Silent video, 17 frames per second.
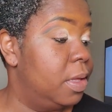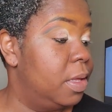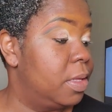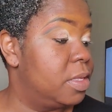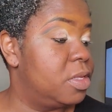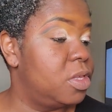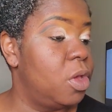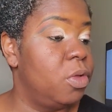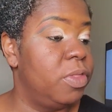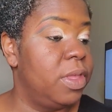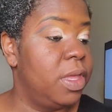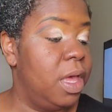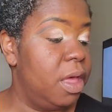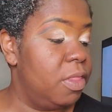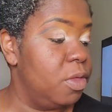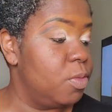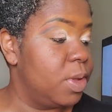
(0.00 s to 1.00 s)
So the
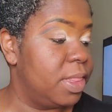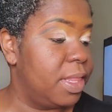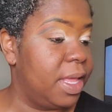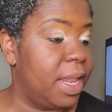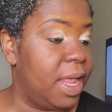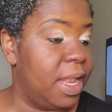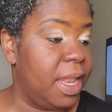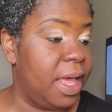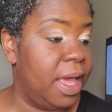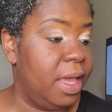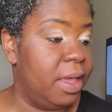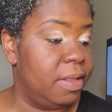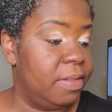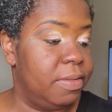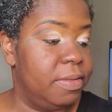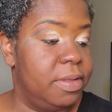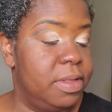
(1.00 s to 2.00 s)
other one that I like,
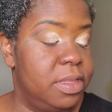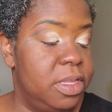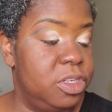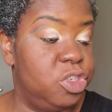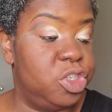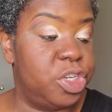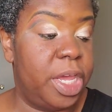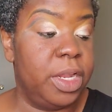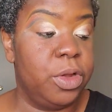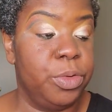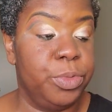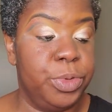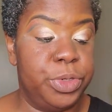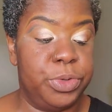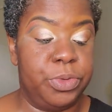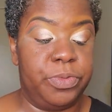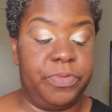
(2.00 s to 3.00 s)
this J.
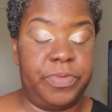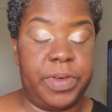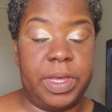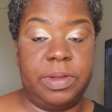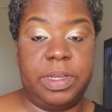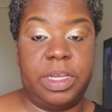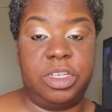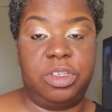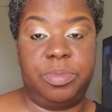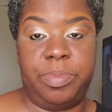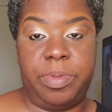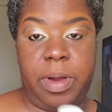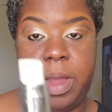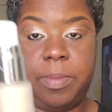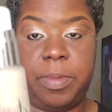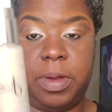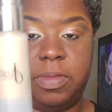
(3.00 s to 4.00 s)
LaRue foundation
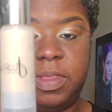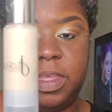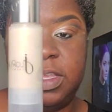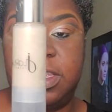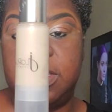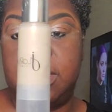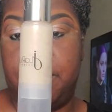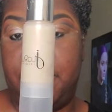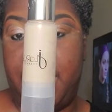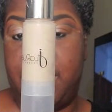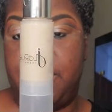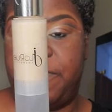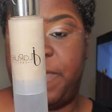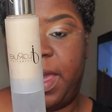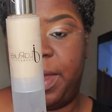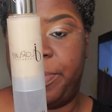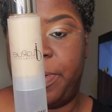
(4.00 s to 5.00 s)
primer. This is a
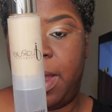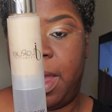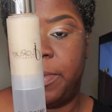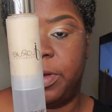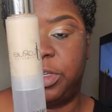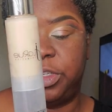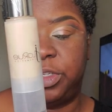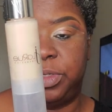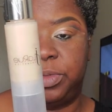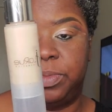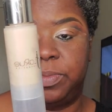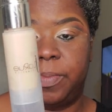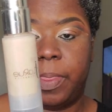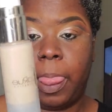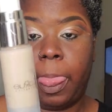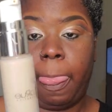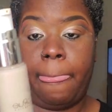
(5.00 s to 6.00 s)
mattified primer too.
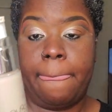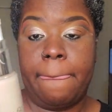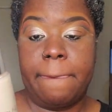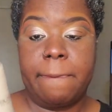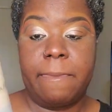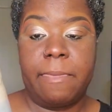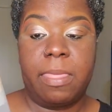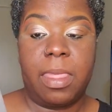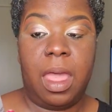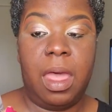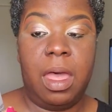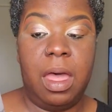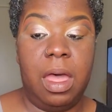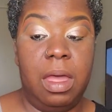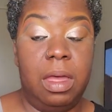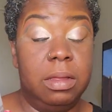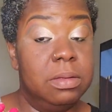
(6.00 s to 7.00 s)

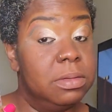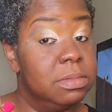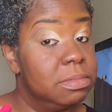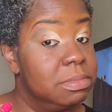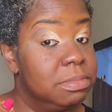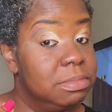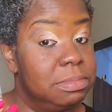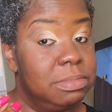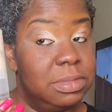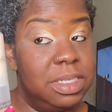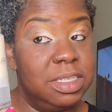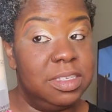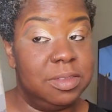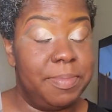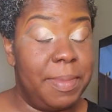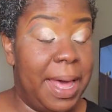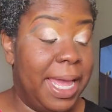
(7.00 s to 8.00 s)
This
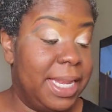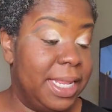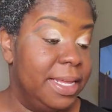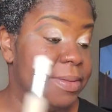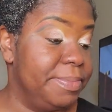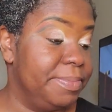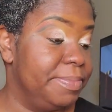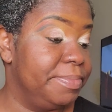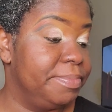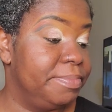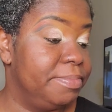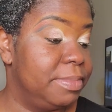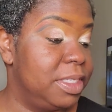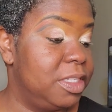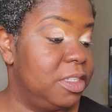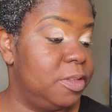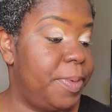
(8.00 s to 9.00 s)
is mighty.
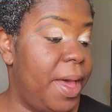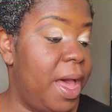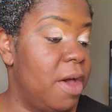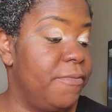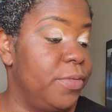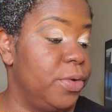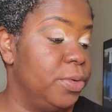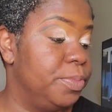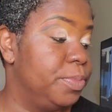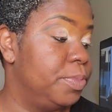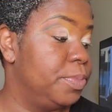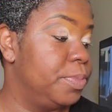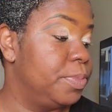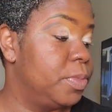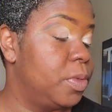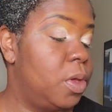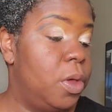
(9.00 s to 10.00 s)
This is powerful.
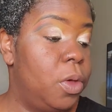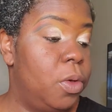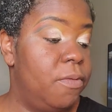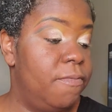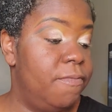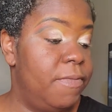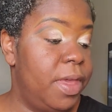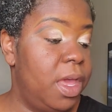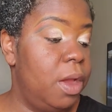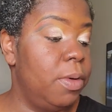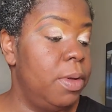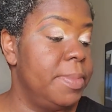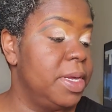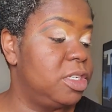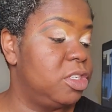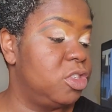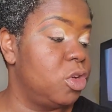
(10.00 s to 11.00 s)
Very
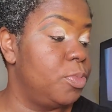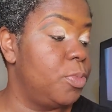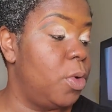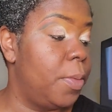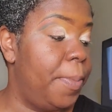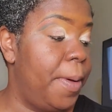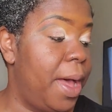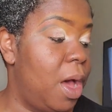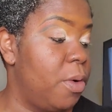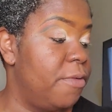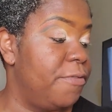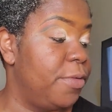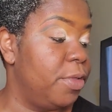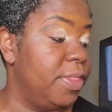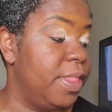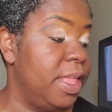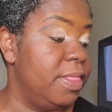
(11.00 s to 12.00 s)
much so more
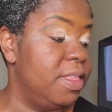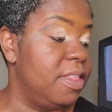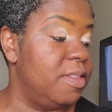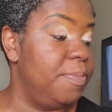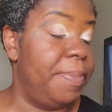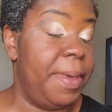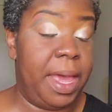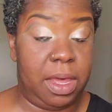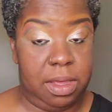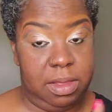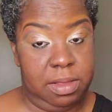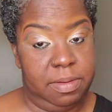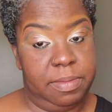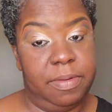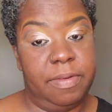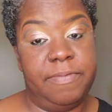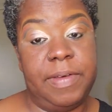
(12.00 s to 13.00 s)
powerful than this Becca
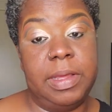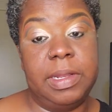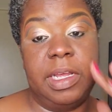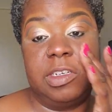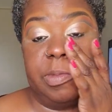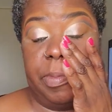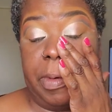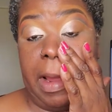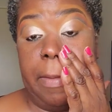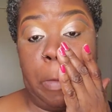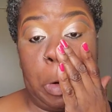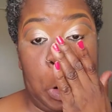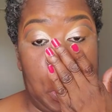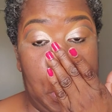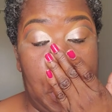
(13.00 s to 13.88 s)
foundation primer.